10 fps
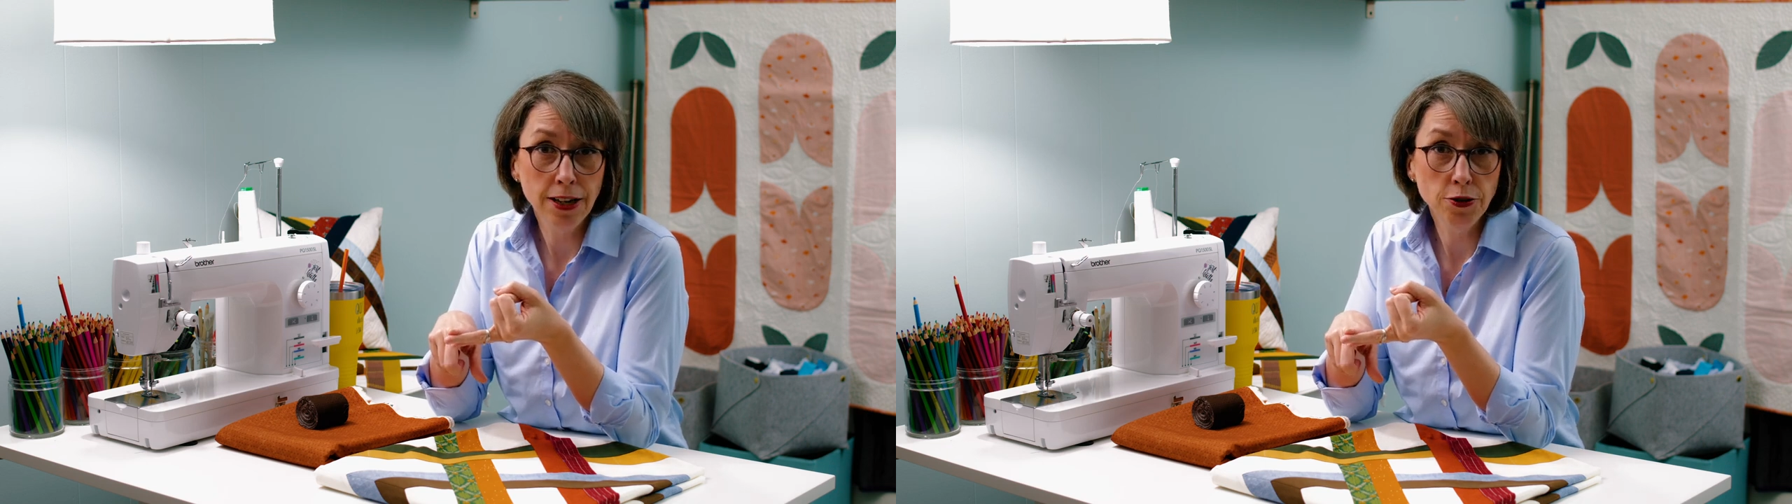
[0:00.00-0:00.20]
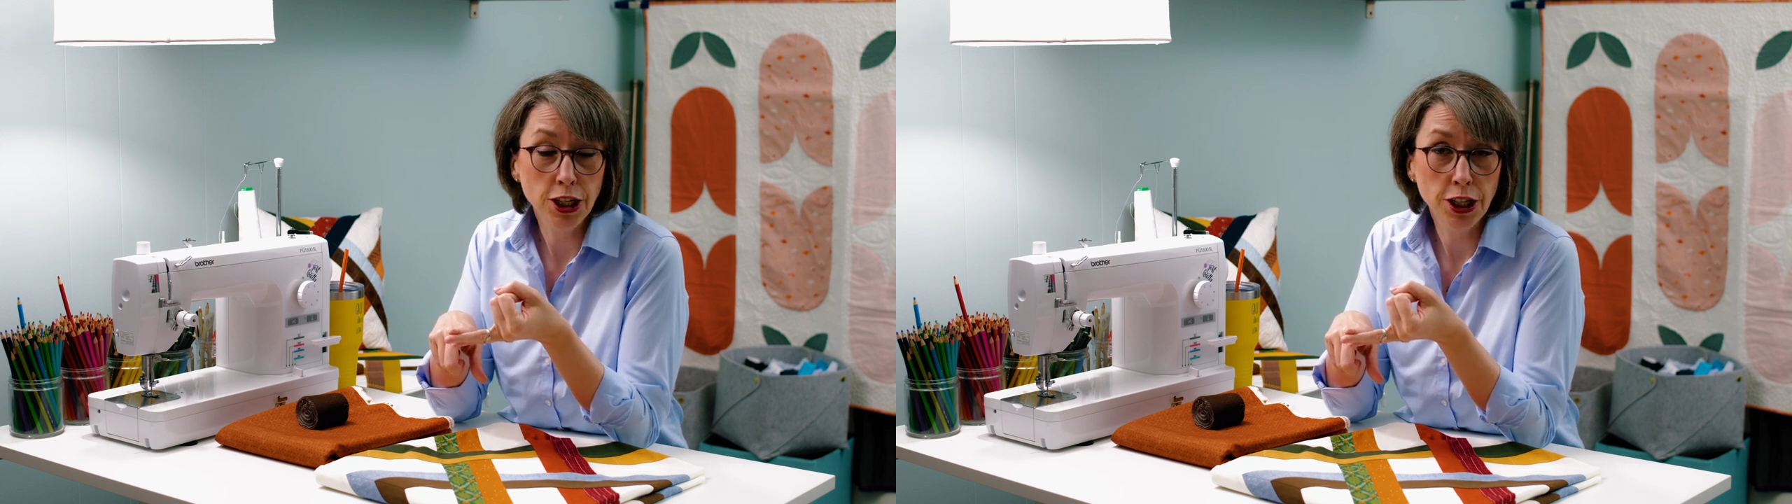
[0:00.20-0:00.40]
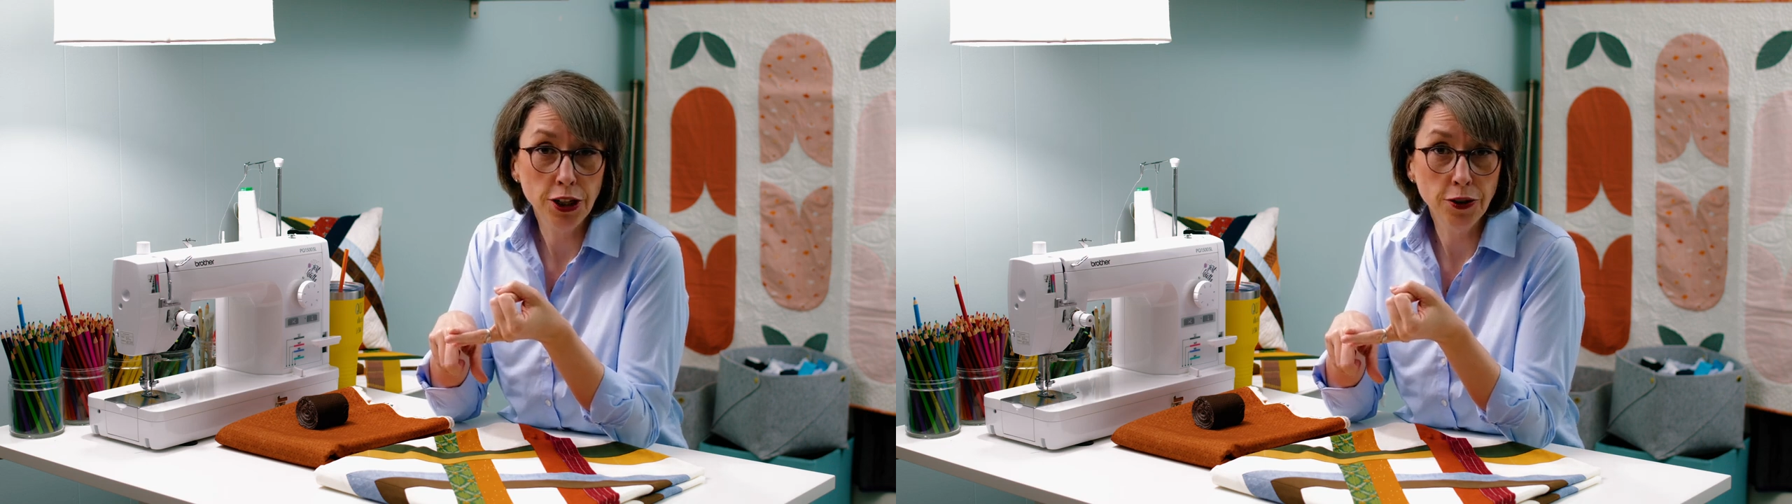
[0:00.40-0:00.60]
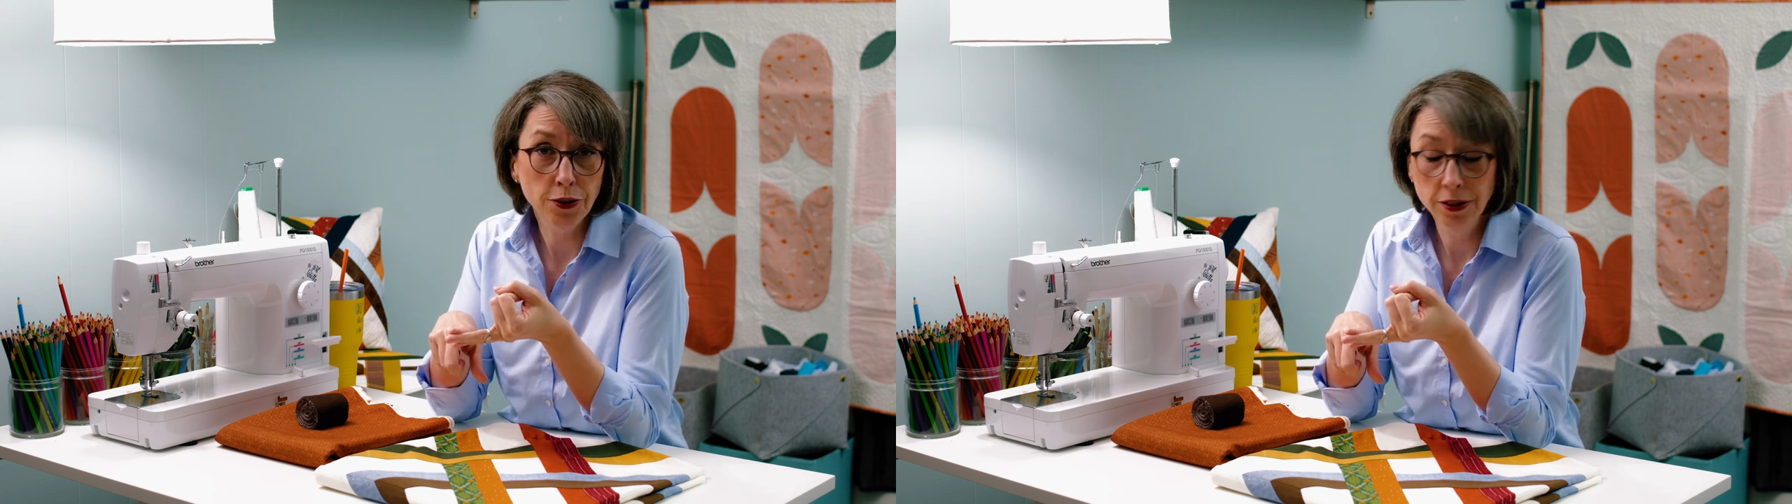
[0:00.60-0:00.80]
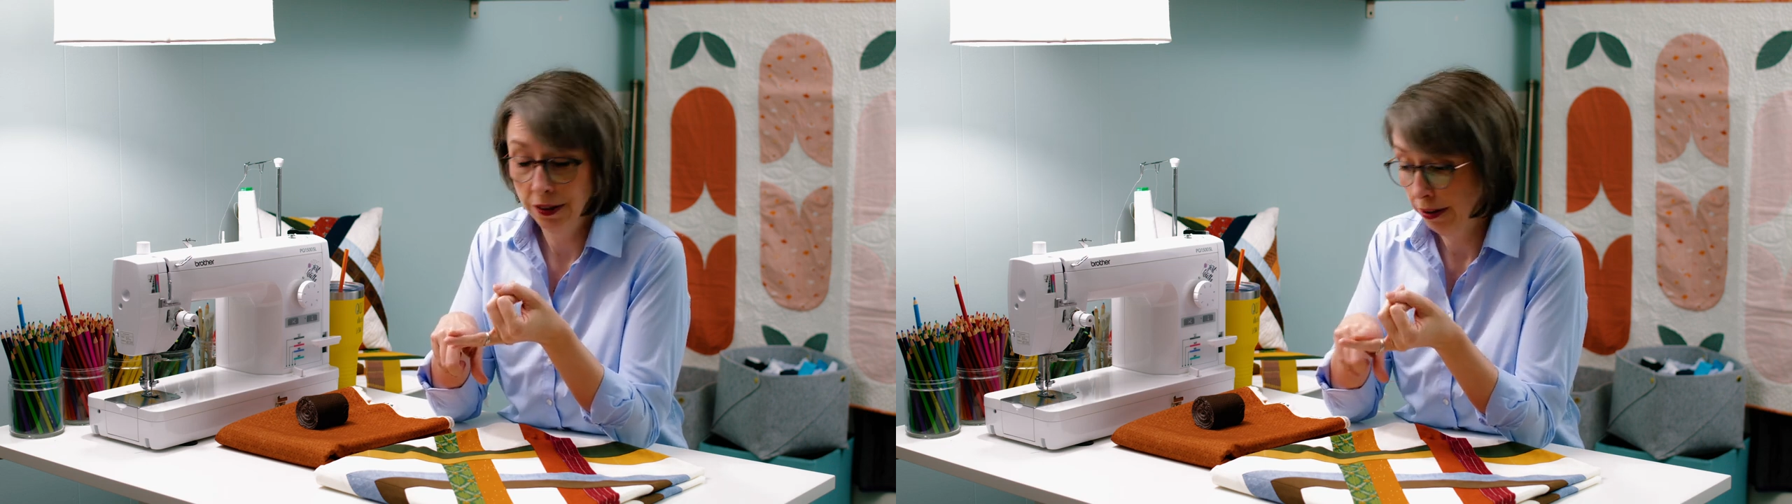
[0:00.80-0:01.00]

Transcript: to,